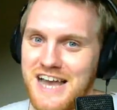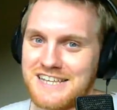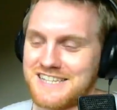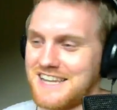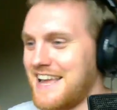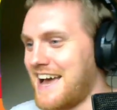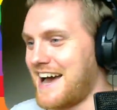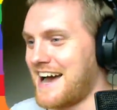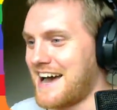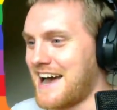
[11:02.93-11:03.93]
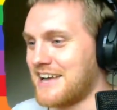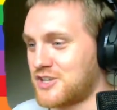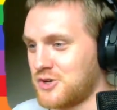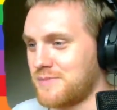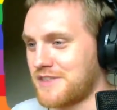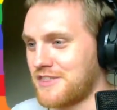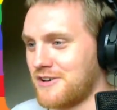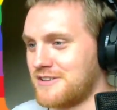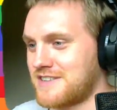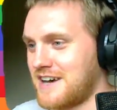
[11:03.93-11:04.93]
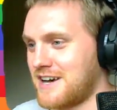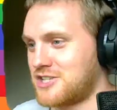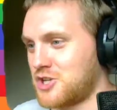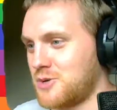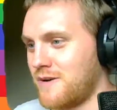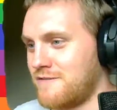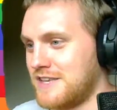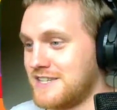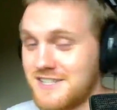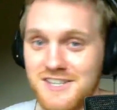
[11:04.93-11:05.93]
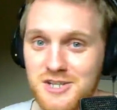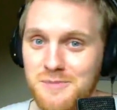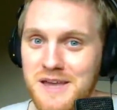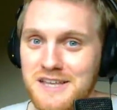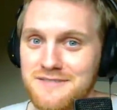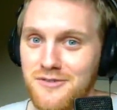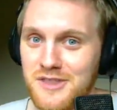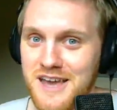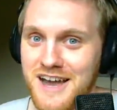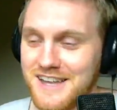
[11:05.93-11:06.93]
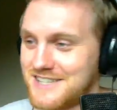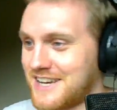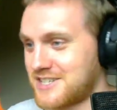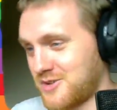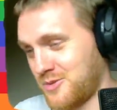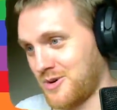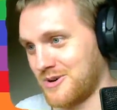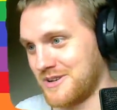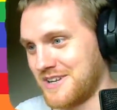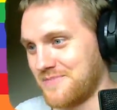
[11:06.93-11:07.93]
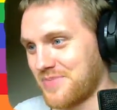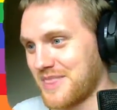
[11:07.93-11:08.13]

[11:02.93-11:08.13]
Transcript: Jat, assuming those are two of the decision makers for the Architect Award.